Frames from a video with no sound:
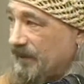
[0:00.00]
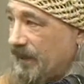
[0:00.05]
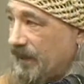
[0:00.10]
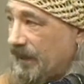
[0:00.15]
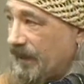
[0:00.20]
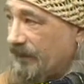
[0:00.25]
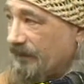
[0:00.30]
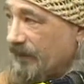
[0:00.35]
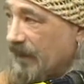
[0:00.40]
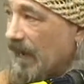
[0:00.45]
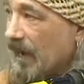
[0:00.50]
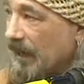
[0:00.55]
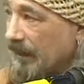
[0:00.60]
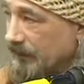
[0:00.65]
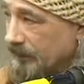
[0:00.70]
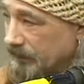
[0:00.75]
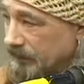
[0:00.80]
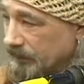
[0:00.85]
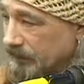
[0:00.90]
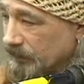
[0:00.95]
that I've
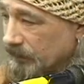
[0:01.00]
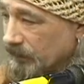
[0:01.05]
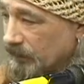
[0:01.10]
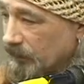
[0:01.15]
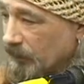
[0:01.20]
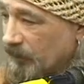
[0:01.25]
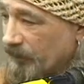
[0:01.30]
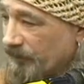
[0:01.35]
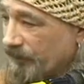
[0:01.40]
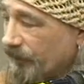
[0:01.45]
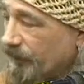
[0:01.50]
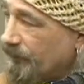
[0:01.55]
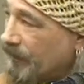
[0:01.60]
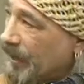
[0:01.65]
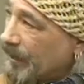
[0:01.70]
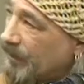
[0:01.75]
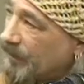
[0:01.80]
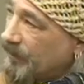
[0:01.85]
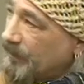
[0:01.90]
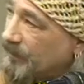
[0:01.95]
got were for
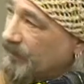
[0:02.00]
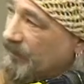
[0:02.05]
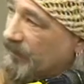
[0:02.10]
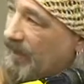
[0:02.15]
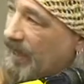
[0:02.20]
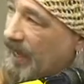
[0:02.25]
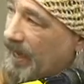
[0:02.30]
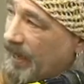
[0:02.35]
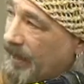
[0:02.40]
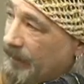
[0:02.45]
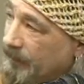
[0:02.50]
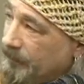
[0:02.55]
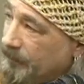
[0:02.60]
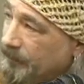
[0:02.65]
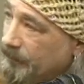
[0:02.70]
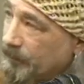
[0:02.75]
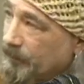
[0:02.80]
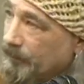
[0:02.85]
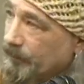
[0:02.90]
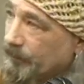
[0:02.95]
records that
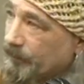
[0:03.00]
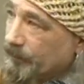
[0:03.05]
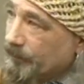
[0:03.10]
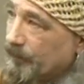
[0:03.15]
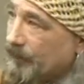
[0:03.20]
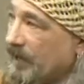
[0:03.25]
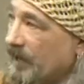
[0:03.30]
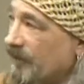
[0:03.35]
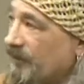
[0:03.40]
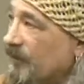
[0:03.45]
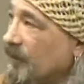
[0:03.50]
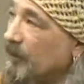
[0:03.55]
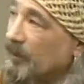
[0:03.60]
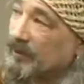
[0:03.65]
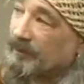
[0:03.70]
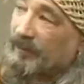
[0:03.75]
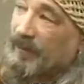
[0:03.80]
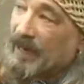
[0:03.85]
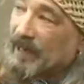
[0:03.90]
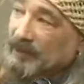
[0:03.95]
if you would
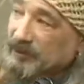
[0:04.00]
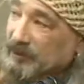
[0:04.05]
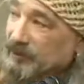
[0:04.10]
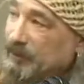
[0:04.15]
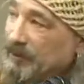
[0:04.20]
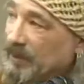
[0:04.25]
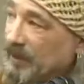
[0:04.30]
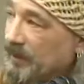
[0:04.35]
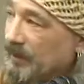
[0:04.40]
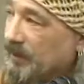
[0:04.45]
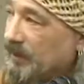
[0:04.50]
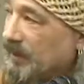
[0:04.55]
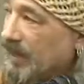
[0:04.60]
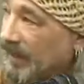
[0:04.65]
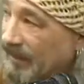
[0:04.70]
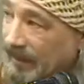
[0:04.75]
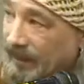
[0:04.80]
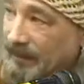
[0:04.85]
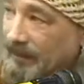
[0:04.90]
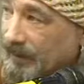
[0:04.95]
have asked me the
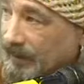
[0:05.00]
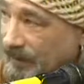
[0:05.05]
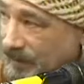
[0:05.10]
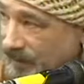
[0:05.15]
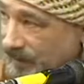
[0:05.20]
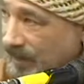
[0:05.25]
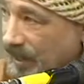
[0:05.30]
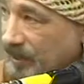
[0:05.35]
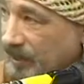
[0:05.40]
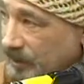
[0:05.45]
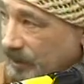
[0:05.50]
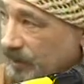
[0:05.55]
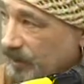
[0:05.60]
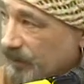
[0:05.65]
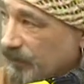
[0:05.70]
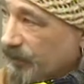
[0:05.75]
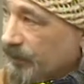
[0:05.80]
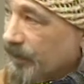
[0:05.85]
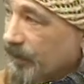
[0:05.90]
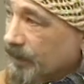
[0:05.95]
night I did the sessions
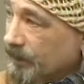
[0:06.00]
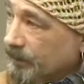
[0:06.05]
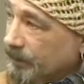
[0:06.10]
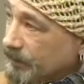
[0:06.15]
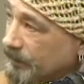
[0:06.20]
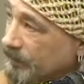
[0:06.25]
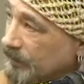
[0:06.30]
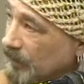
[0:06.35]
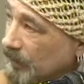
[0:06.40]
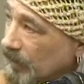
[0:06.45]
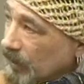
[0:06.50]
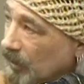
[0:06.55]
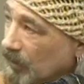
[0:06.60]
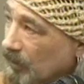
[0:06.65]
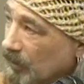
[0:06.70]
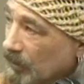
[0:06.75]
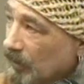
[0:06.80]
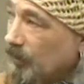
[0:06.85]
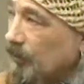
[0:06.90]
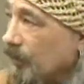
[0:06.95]
for them,
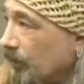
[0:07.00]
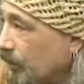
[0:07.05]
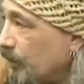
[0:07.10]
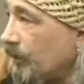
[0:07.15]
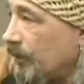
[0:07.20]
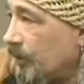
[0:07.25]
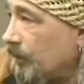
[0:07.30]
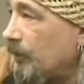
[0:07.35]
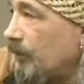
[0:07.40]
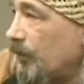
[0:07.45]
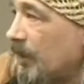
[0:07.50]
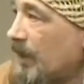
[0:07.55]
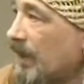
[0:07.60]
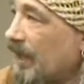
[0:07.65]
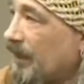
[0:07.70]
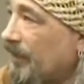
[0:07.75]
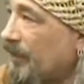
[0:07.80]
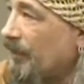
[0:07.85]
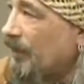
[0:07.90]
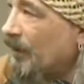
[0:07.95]
what
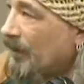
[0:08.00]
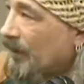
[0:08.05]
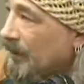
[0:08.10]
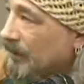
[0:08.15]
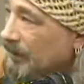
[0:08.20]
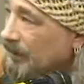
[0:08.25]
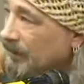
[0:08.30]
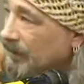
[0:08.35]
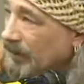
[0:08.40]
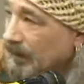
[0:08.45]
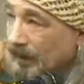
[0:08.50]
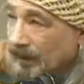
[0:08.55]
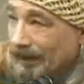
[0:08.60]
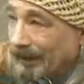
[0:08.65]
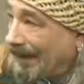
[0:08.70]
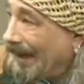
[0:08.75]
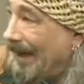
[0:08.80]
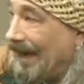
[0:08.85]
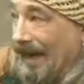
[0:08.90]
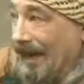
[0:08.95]
I thought,
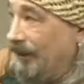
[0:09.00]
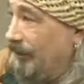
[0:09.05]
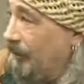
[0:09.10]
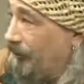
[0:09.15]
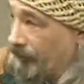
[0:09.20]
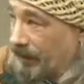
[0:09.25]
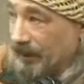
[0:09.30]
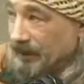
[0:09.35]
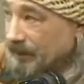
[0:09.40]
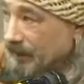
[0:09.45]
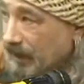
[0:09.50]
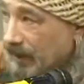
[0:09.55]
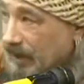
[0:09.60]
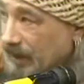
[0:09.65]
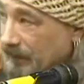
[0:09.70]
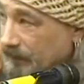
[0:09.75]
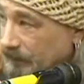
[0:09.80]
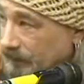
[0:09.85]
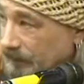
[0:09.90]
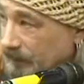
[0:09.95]
I had a great
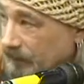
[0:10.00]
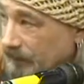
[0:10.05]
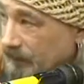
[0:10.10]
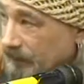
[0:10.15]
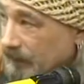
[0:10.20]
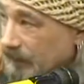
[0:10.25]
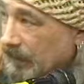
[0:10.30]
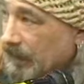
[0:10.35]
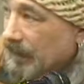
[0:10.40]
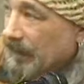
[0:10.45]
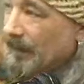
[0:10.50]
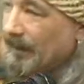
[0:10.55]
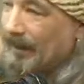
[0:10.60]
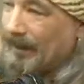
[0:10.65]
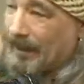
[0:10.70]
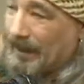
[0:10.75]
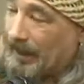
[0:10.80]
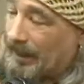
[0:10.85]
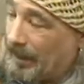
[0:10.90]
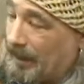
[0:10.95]
time.
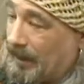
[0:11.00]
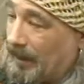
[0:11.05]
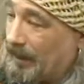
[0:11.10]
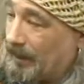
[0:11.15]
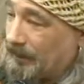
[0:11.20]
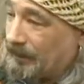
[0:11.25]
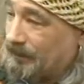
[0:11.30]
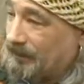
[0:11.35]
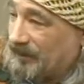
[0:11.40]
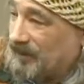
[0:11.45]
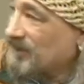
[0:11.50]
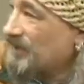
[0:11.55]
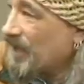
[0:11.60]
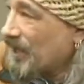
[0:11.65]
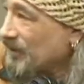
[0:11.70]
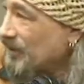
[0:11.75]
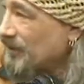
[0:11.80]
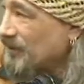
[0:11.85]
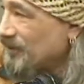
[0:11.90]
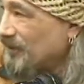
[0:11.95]
Uh, the
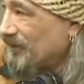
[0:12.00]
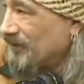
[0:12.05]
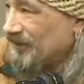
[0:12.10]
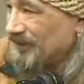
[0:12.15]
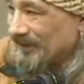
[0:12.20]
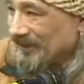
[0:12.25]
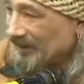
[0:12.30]
sessions were, you